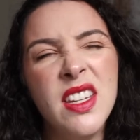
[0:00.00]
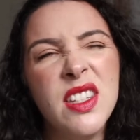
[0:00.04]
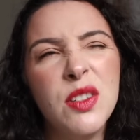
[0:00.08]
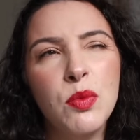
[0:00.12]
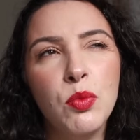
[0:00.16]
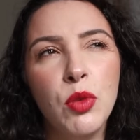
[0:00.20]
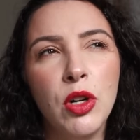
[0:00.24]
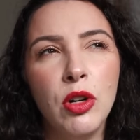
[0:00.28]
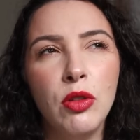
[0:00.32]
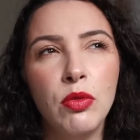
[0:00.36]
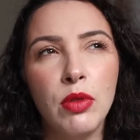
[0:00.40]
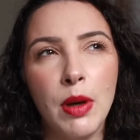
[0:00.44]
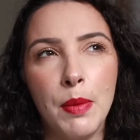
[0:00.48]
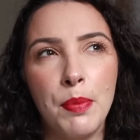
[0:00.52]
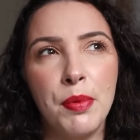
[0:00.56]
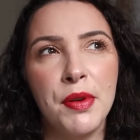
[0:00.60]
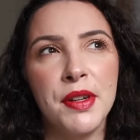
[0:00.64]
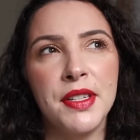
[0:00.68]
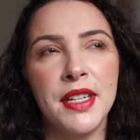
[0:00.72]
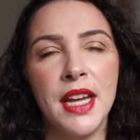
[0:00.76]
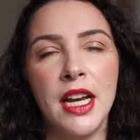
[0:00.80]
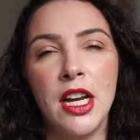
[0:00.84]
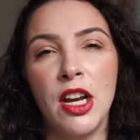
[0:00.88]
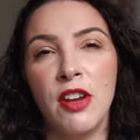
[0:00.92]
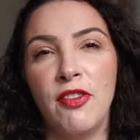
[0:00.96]
this will
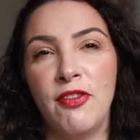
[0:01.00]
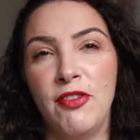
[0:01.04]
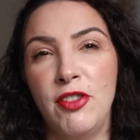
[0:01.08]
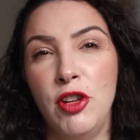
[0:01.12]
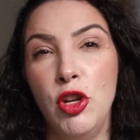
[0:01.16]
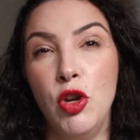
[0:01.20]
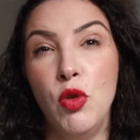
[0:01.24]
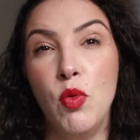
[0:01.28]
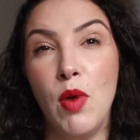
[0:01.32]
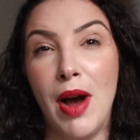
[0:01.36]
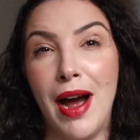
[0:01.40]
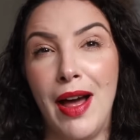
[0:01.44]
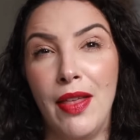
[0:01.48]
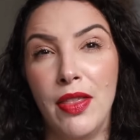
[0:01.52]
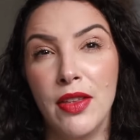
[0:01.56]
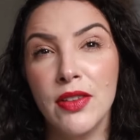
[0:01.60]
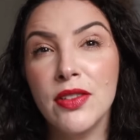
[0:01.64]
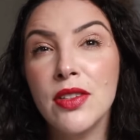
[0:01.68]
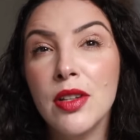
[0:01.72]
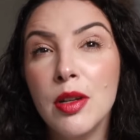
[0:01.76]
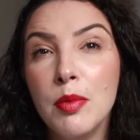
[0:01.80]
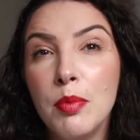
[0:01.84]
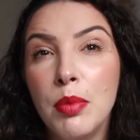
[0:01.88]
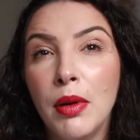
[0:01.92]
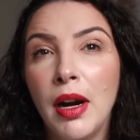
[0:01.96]
represent a few other
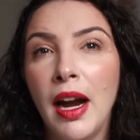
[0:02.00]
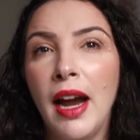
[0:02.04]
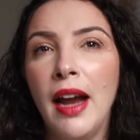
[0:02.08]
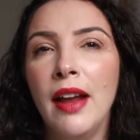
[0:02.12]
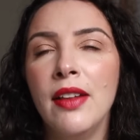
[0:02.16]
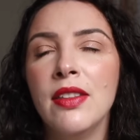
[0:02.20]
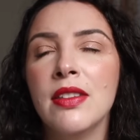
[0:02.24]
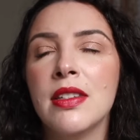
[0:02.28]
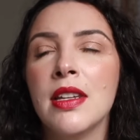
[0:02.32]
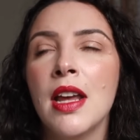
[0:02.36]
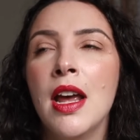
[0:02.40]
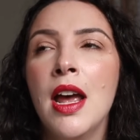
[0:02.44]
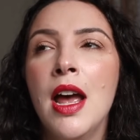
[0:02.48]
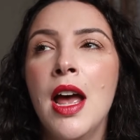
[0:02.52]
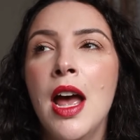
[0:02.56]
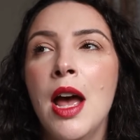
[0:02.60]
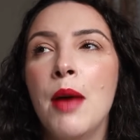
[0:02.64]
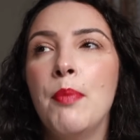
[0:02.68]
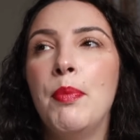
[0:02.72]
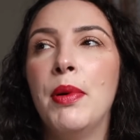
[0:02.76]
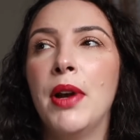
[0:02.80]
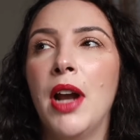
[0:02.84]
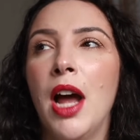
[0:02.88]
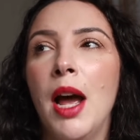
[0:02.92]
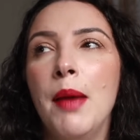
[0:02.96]
sort of brands,
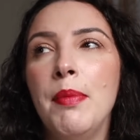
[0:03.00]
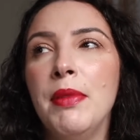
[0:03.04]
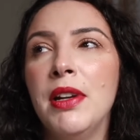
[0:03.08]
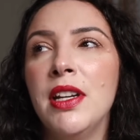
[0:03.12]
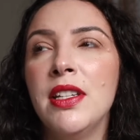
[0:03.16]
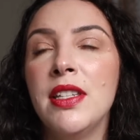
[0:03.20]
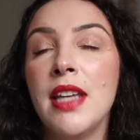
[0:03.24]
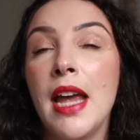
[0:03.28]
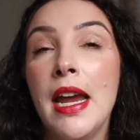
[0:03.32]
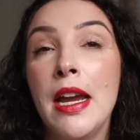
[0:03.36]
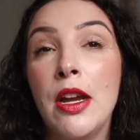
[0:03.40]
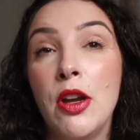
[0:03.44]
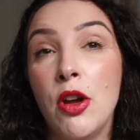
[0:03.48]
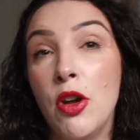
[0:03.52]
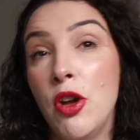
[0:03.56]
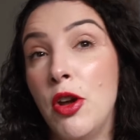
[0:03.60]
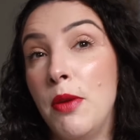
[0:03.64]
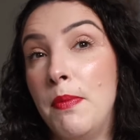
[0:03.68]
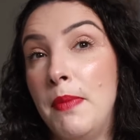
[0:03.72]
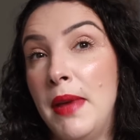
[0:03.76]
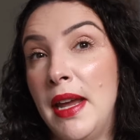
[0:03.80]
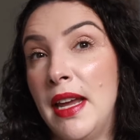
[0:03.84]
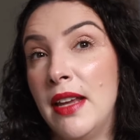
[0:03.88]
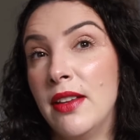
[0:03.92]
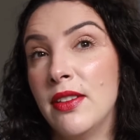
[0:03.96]
but I'm going to say
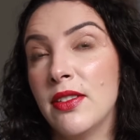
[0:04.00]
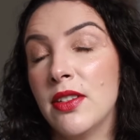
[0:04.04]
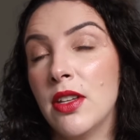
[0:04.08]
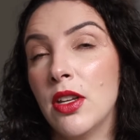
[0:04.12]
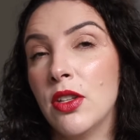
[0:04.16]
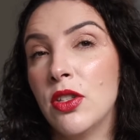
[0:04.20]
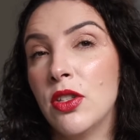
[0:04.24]
Hermes.